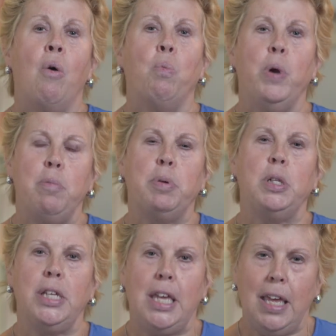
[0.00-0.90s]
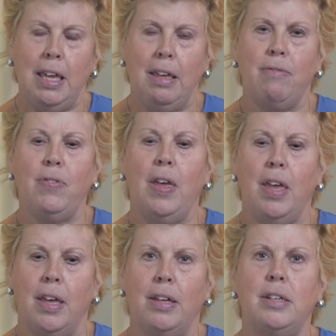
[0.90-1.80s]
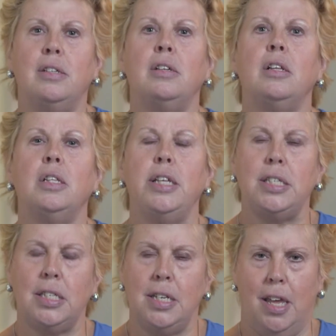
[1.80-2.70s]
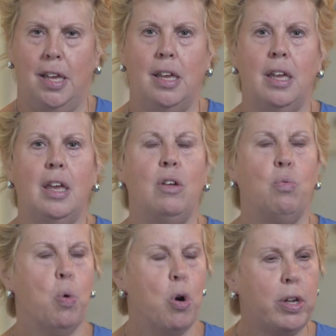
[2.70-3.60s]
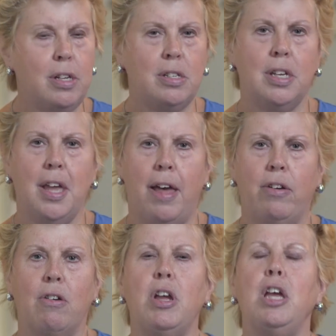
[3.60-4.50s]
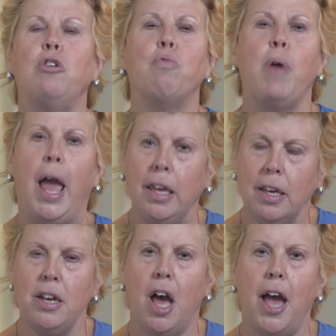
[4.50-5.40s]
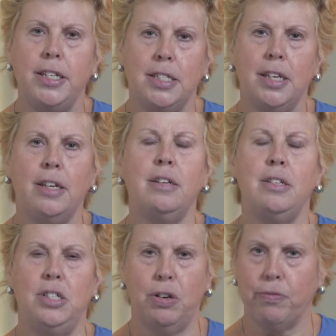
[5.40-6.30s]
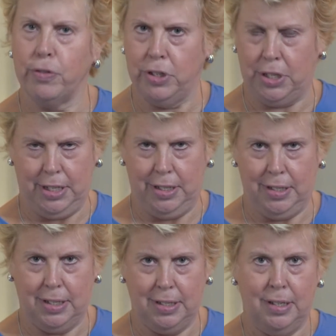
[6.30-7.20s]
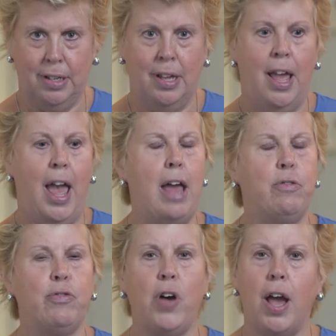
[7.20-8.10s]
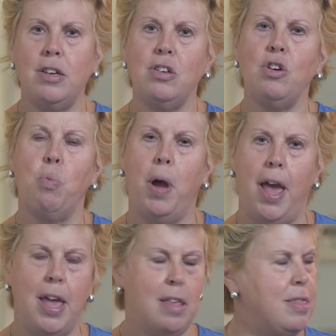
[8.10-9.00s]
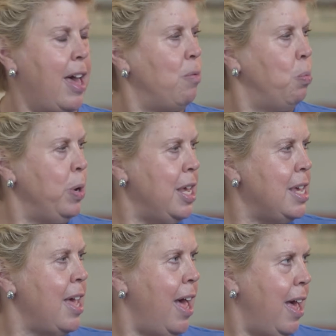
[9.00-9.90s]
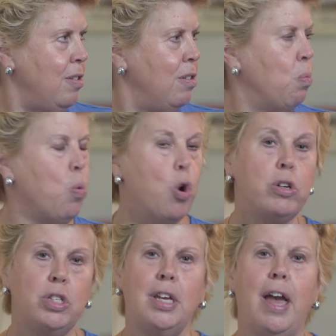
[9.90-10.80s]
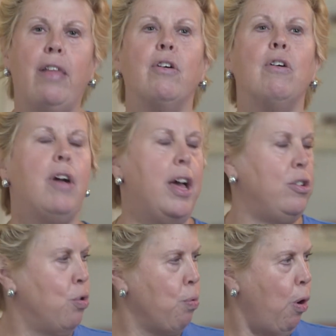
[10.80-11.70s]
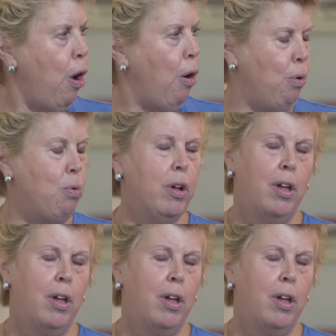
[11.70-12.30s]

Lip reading: We believe in listening, in working together, in recognizing differences, and finding a way that we can work together and grow